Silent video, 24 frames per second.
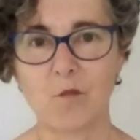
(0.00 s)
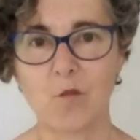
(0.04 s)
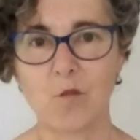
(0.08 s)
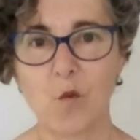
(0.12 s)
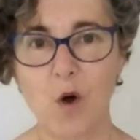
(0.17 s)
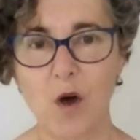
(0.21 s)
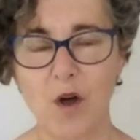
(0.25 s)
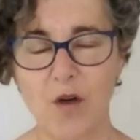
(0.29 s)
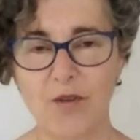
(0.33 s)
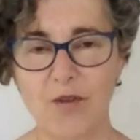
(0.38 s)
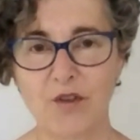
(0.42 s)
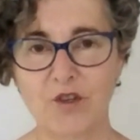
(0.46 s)

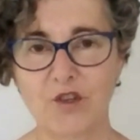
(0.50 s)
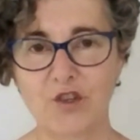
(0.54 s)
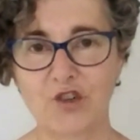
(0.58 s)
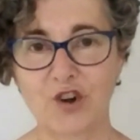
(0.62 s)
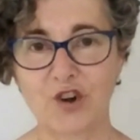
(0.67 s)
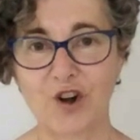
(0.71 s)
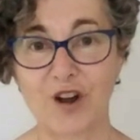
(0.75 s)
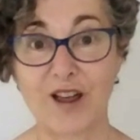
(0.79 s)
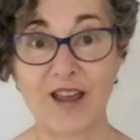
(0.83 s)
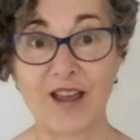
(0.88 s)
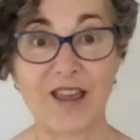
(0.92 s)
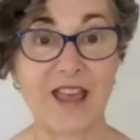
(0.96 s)
Worth a
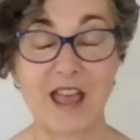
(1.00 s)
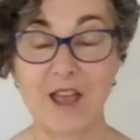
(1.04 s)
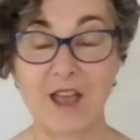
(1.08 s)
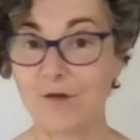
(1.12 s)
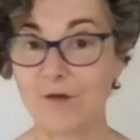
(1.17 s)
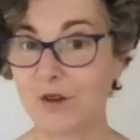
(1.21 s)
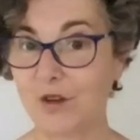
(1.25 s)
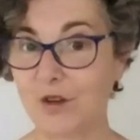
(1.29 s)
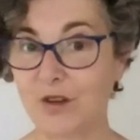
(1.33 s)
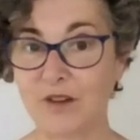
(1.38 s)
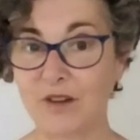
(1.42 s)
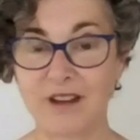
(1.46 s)
try.
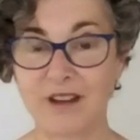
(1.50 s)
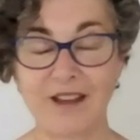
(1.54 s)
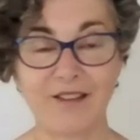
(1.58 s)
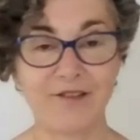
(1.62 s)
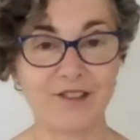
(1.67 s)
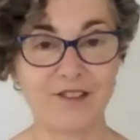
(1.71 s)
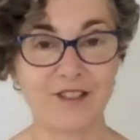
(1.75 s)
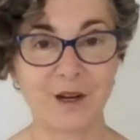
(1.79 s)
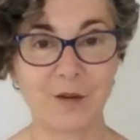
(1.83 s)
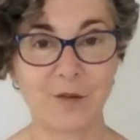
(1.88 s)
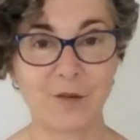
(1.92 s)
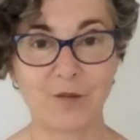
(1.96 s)
If you can
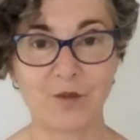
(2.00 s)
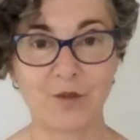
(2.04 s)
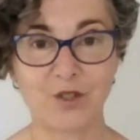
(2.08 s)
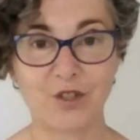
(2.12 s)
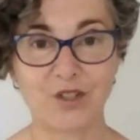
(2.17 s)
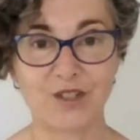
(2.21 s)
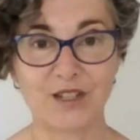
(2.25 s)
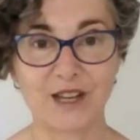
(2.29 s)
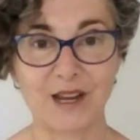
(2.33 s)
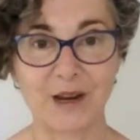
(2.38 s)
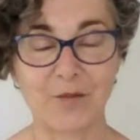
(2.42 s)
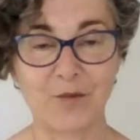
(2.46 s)
get the
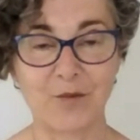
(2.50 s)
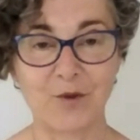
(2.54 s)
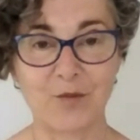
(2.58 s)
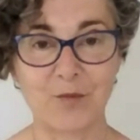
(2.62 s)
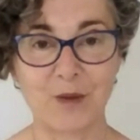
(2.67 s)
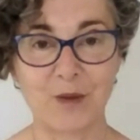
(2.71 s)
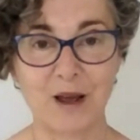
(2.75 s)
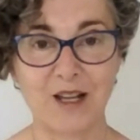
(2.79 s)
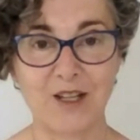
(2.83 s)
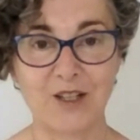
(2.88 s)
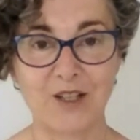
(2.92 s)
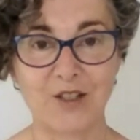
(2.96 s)
temperature down
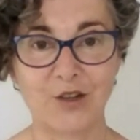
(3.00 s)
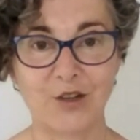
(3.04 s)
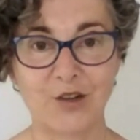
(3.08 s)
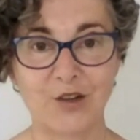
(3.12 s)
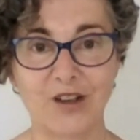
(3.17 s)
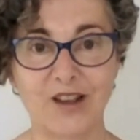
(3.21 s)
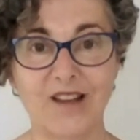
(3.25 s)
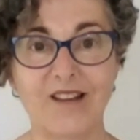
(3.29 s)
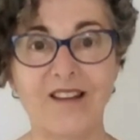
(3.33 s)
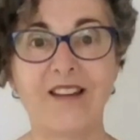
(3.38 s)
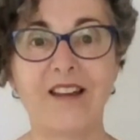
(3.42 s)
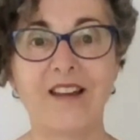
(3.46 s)
with
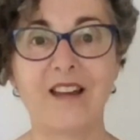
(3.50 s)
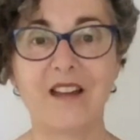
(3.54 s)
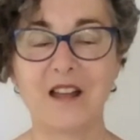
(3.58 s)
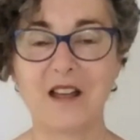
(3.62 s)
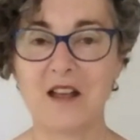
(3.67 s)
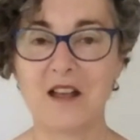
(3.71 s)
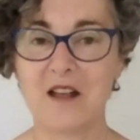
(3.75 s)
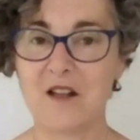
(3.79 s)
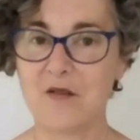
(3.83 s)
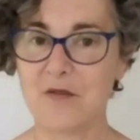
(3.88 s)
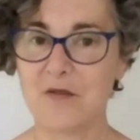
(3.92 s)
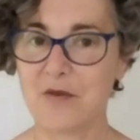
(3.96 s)
belladonna,
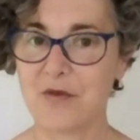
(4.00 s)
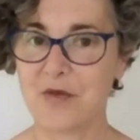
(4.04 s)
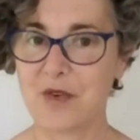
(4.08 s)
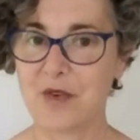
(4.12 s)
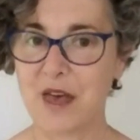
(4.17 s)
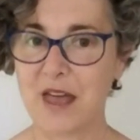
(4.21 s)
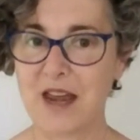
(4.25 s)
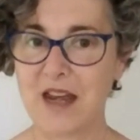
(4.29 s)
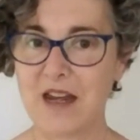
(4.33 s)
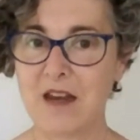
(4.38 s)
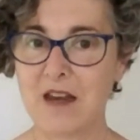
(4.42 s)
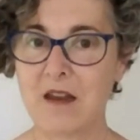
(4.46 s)

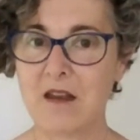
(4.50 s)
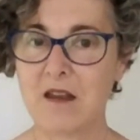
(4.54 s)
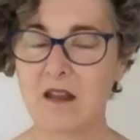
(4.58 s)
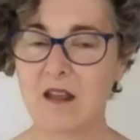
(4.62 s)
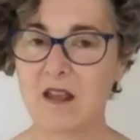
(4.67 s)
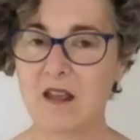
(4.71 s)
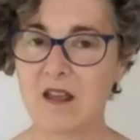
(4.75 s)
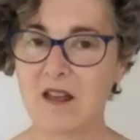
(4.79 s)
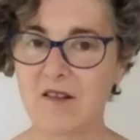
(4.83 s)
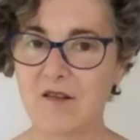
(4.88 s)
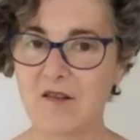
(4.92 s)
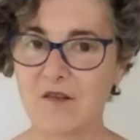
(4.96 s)
then
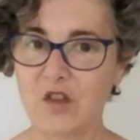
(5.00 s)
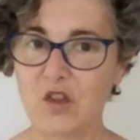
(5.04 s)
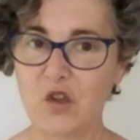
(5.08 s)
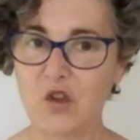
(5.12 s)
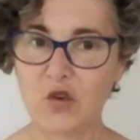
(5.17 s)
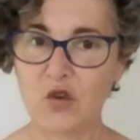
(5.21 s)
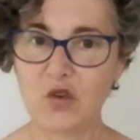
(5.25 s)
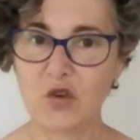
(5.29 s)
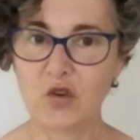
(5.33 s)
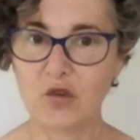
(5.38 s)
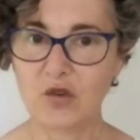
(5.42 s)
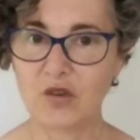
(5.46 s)

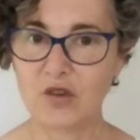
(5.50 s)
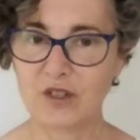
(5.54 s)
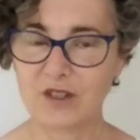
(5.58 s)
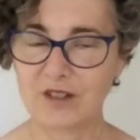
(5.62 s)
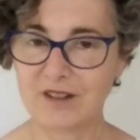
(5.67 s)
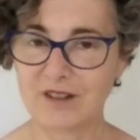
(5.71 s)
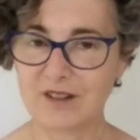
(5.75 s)
you're not